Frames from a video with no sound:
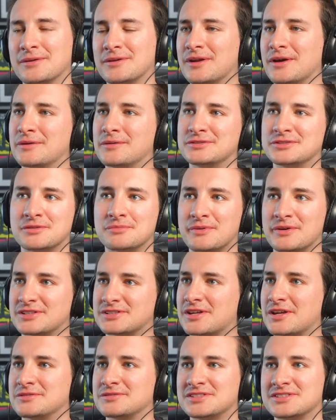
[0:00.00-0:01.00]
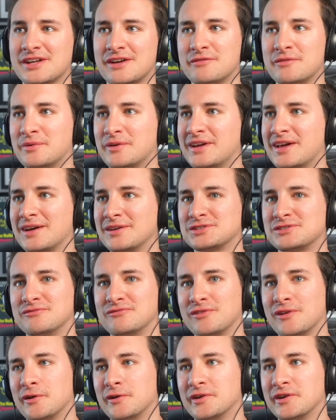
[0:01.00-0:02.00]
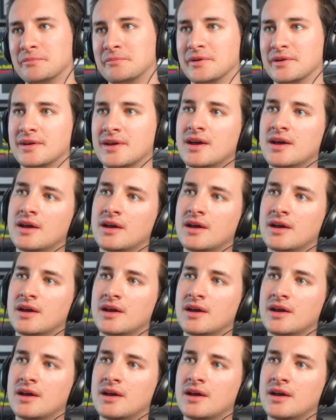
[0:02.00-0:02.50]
I know there's the Briscoes, there's everybody else in Florida, but